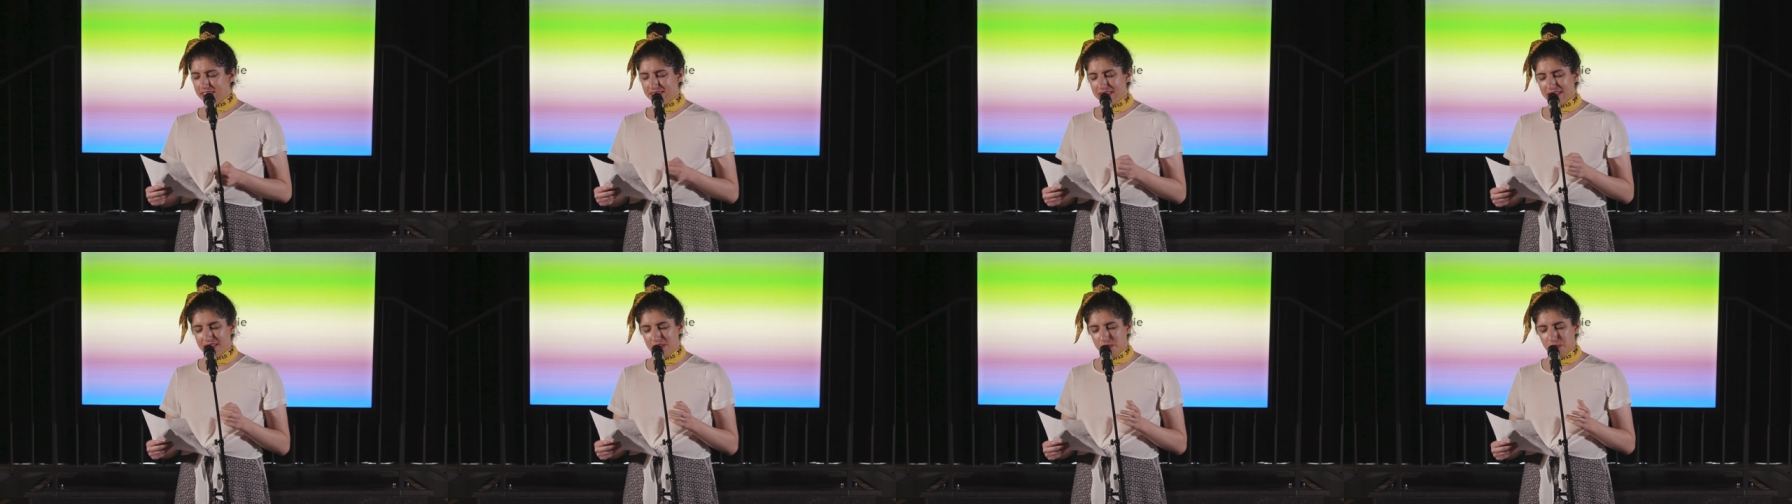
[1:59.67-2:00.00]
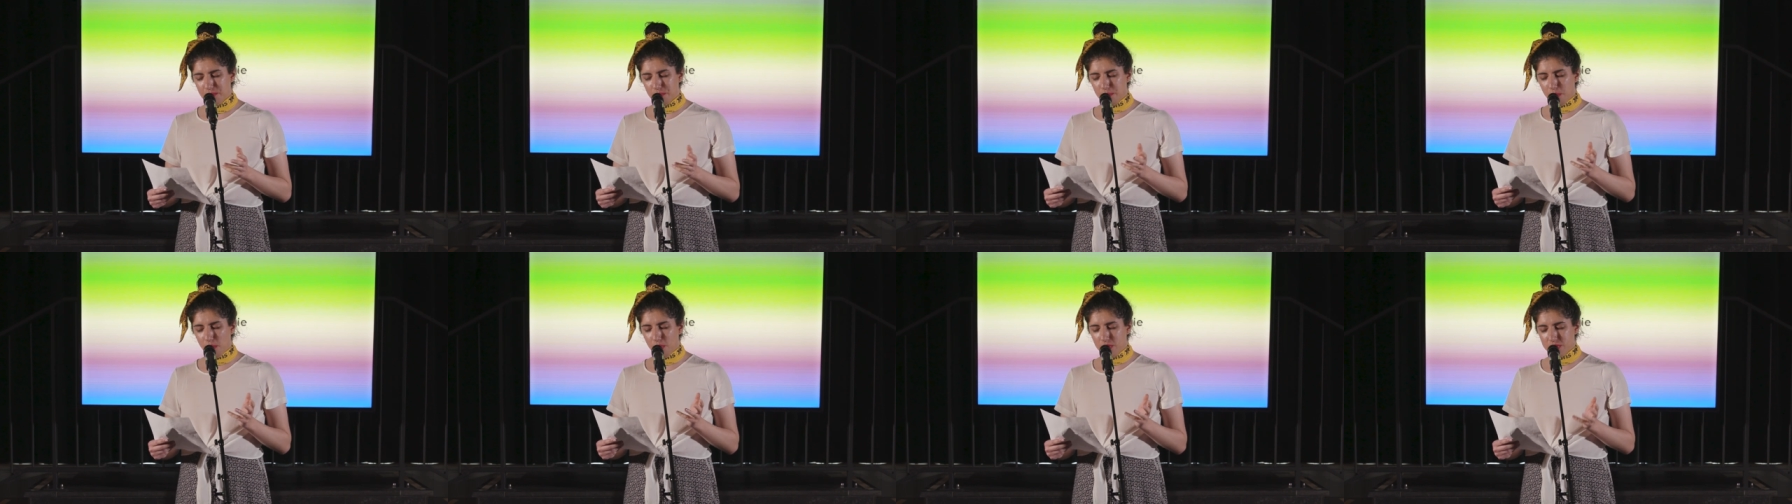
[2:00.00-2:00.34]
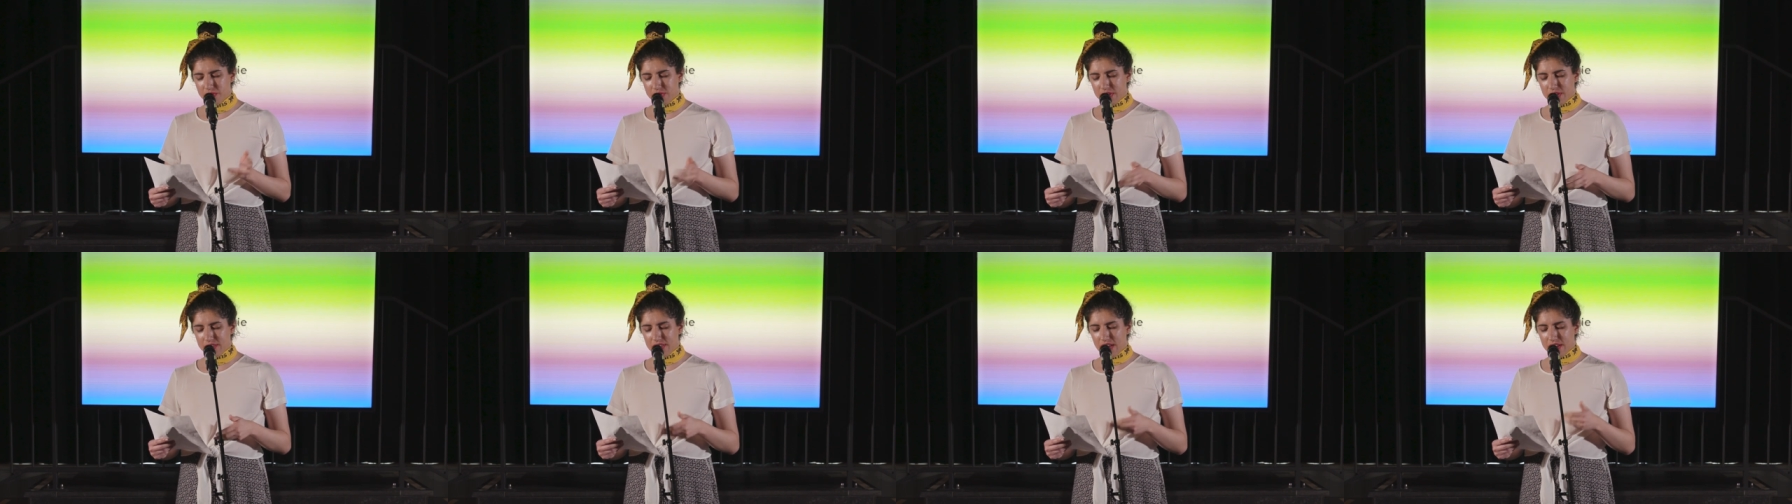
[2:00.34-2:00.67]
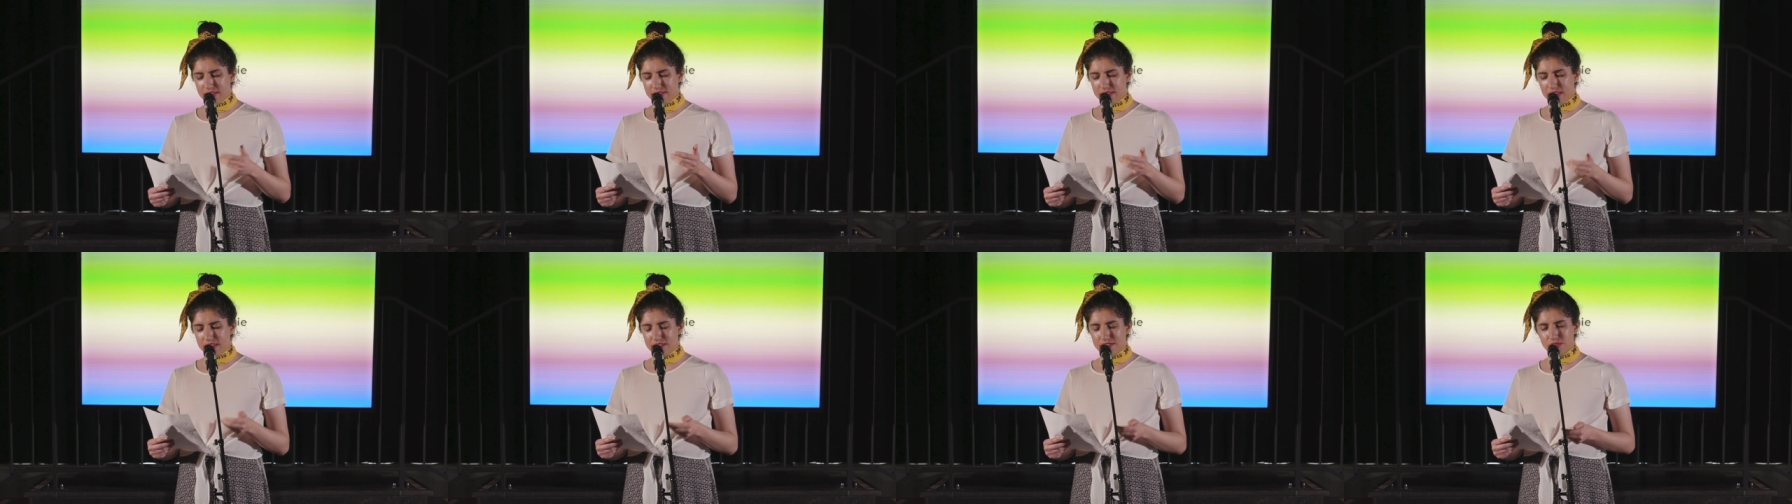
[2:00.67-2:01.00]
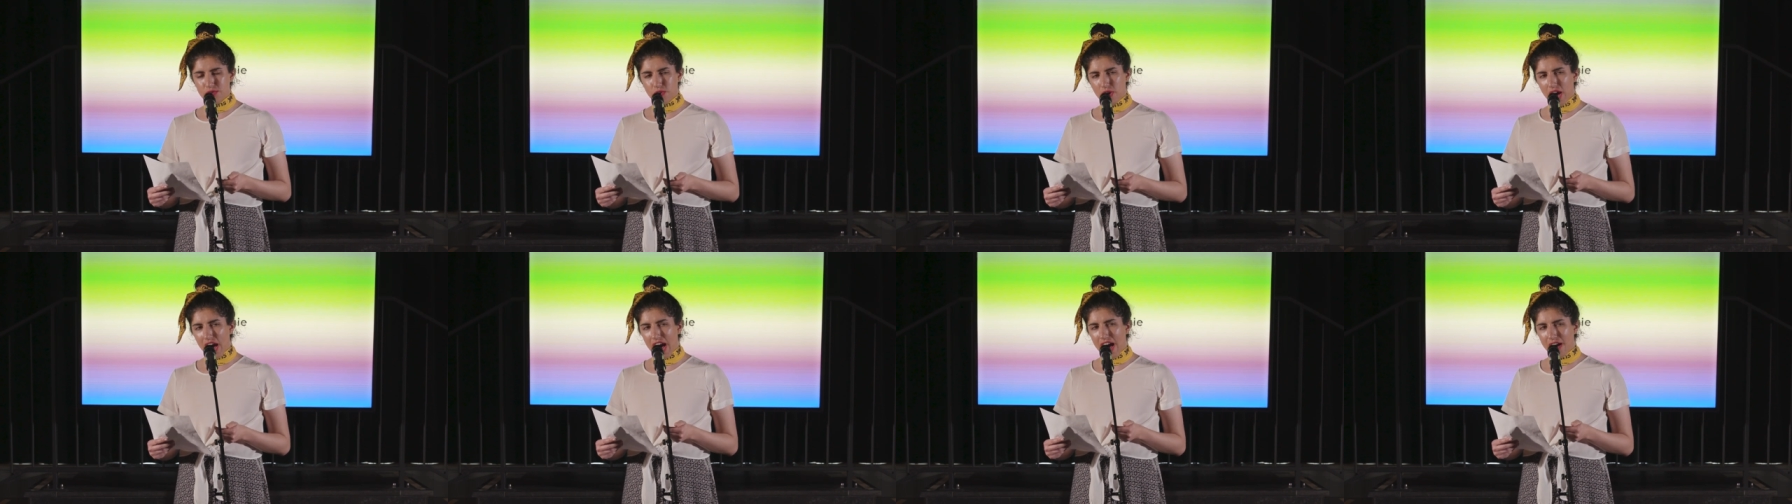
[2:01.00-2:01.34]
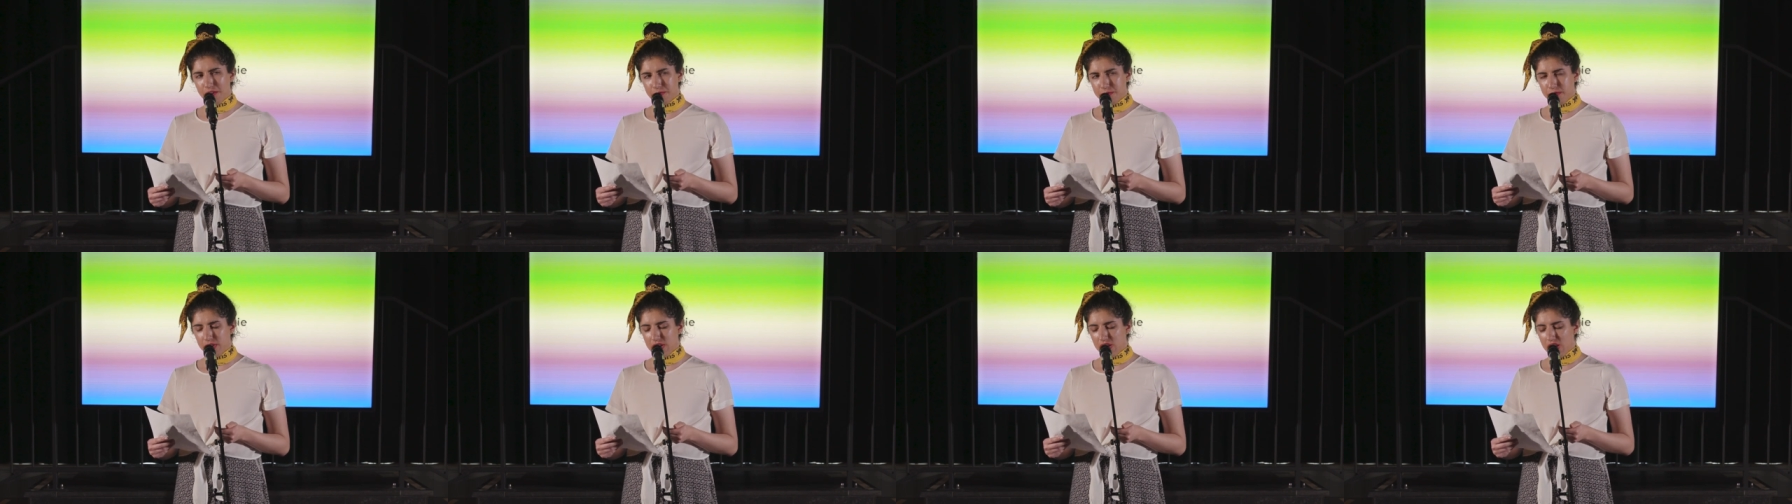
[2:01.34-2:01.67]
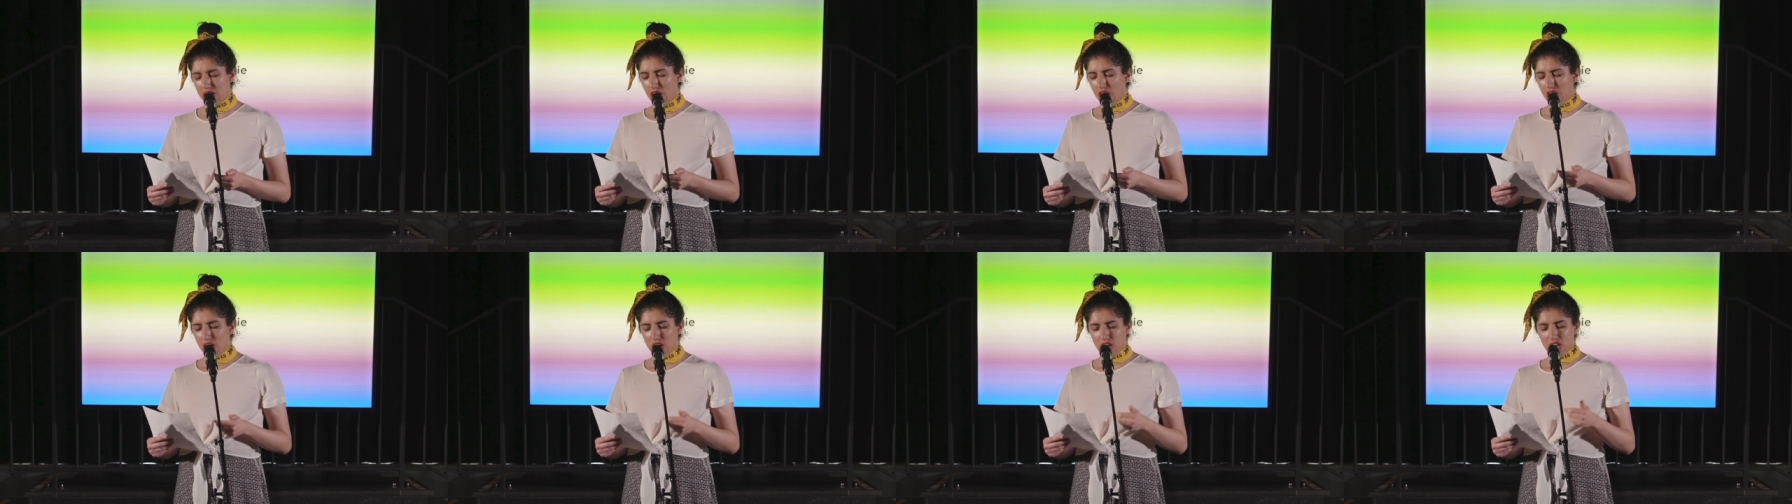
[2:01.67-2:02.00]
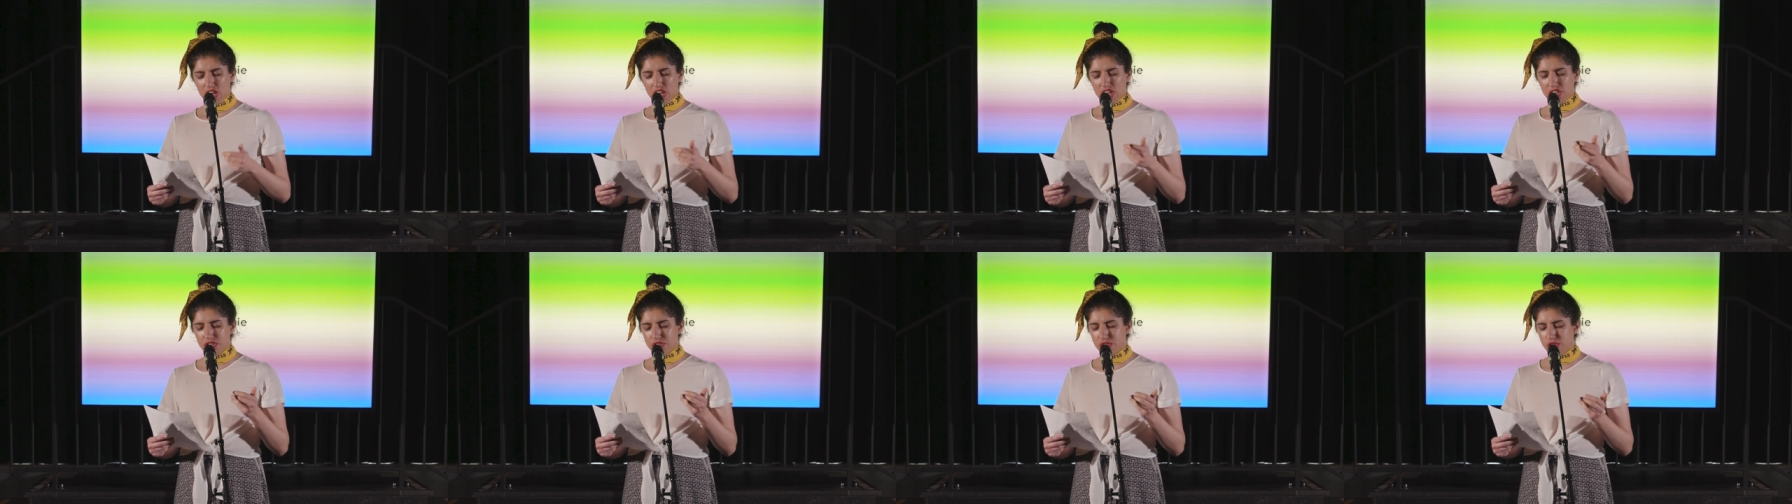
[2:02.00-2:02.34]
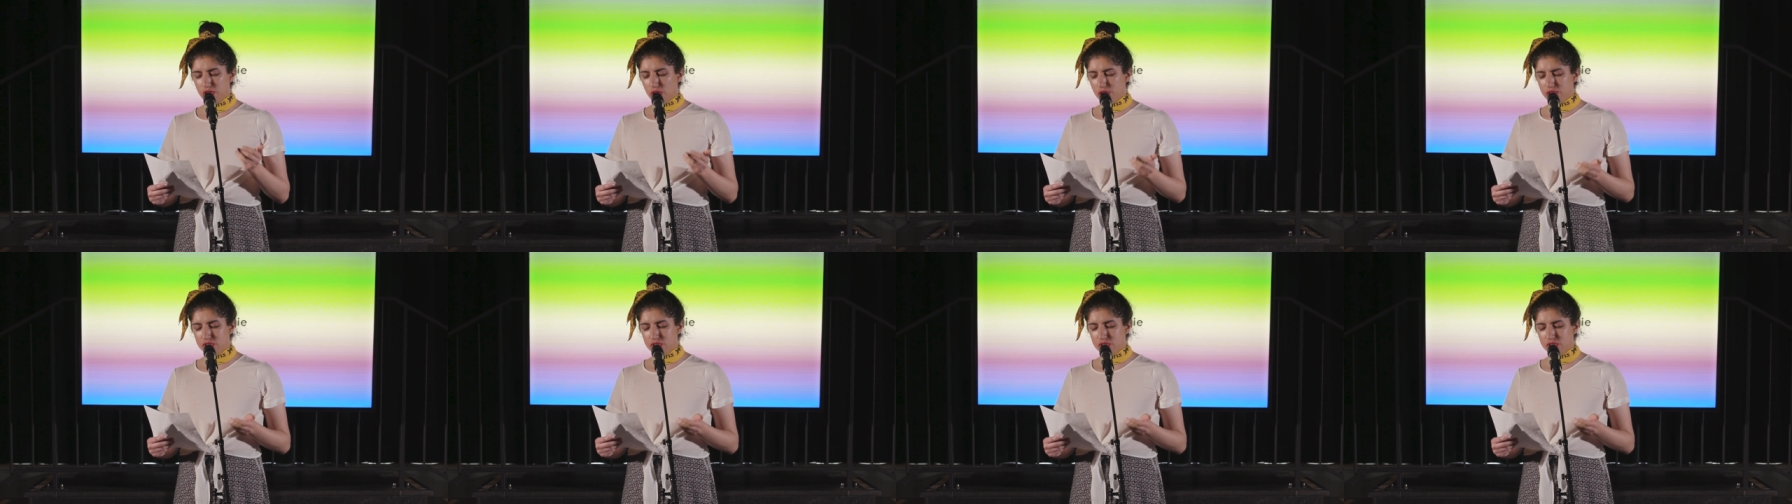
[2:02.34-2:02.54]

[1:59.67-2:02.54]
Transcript: is an important asset to have, it